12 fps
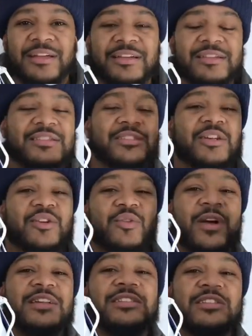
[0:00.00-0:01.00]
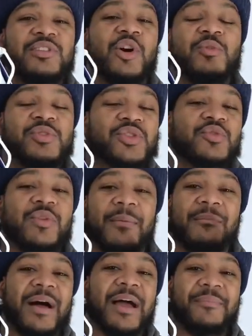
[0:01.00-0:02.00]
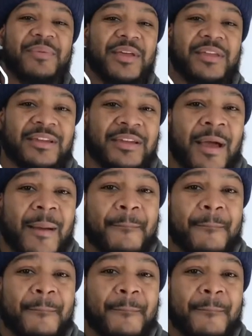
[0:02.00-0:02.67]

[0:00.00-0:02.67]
This is a crazy dope shoe in my opinion.